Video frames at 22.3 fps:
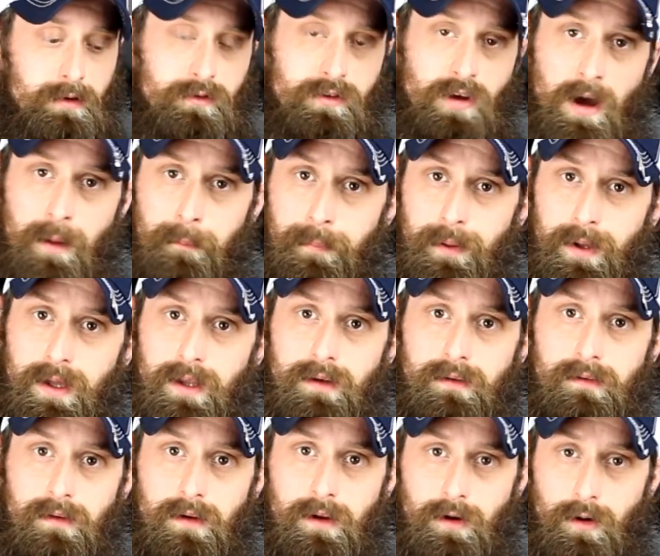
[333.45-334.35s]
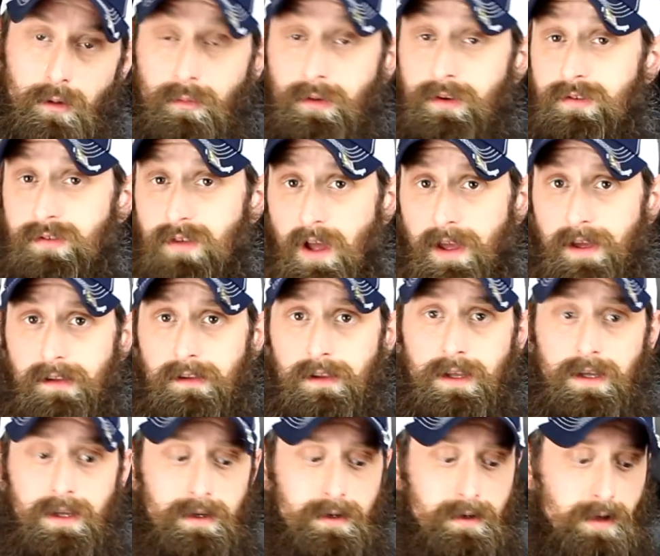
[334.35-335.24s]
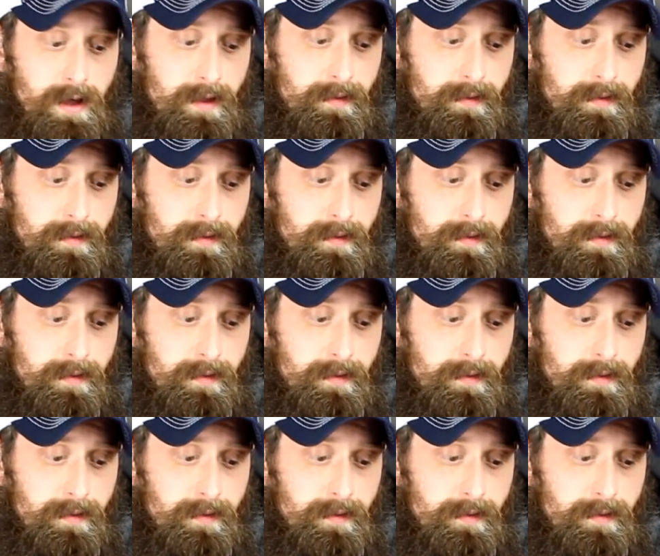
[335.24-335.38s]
dump it, you know, recycle it,